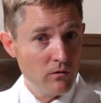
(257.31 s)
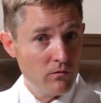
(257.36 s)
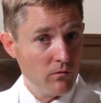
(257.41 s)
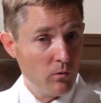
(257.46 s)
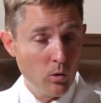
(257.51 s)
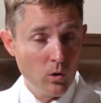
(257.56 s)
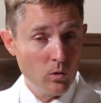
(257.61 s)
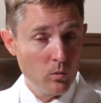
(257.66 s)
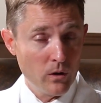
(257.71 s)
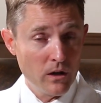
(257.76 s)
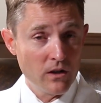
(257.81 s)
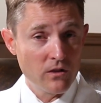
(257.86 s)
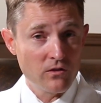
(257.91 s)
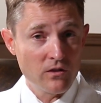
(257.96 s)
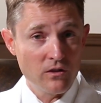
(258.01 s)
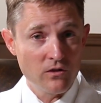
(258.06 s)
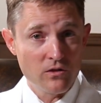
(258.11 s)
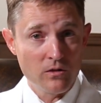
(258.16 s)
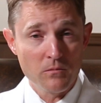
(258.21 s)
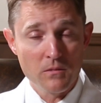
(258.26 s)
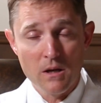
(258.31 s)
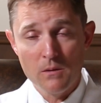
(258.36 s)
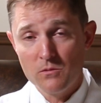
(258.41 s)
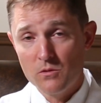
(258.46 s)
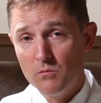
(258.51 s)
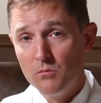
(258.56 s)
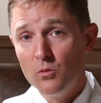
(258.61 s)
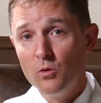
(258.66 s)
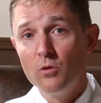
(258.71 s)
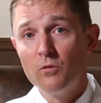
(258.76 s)
to four weeks and
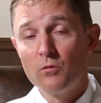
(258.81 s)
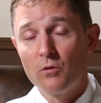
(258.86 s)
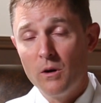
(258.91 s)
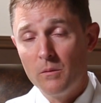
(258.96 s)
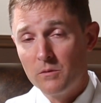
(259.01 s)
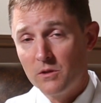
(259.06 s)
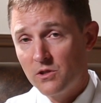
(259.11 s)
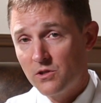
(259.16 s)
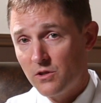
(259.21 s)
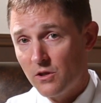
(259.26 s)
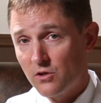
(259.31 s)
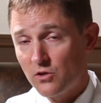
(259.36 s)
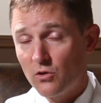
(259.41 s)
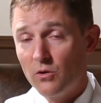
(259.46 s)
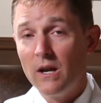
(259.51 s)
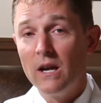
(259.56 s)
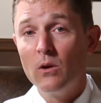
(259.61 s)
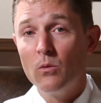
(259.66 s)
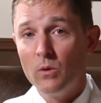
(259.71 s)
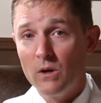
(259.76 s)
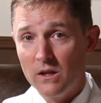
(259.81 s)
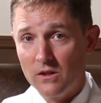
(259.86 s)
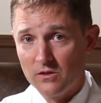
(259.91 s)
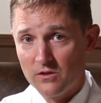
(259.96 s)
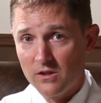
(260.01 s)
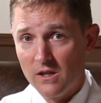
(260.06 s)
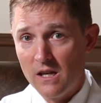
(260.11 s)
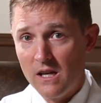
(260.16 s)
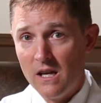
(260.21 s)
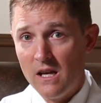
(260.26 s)
sometimes a boot for up to six or eight
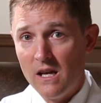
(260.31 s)
weeks.